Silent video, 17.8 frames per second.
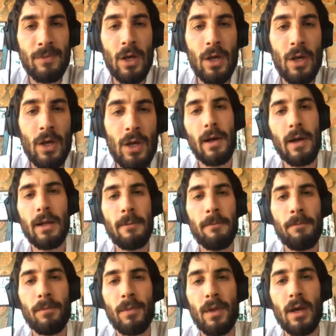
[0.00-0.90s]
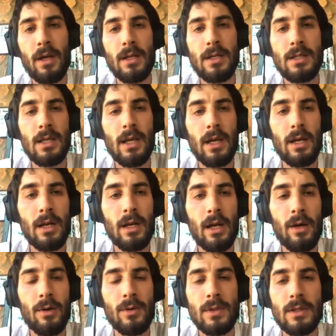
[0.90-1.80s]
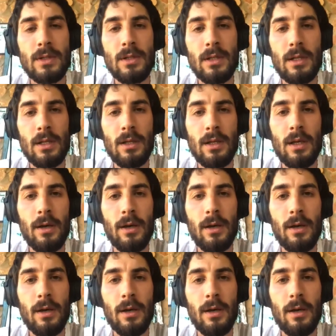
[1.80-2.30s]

yeah. So then I decided I was